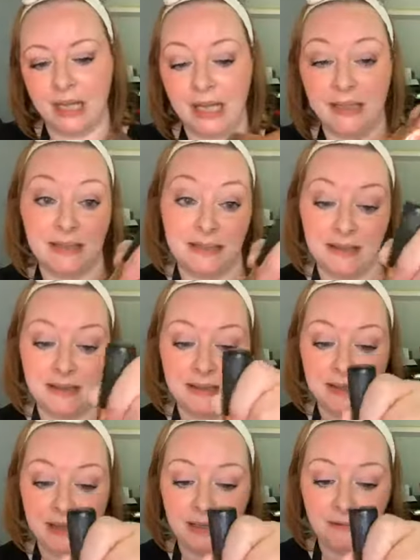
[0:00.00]
and this
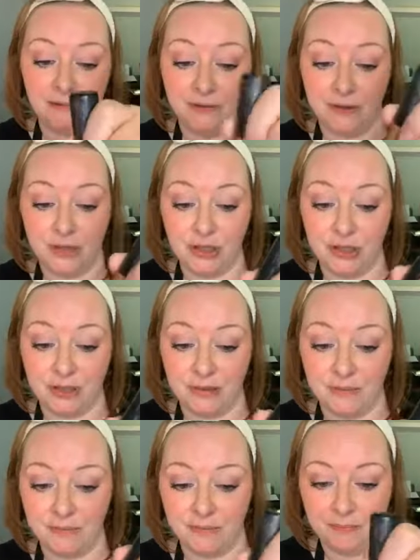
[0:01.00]
is a fuchsia
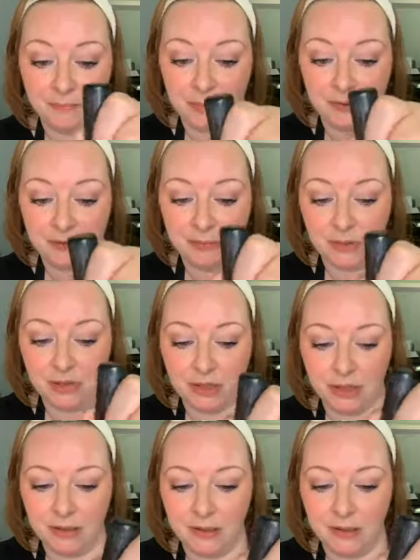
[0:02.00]
buffing brush.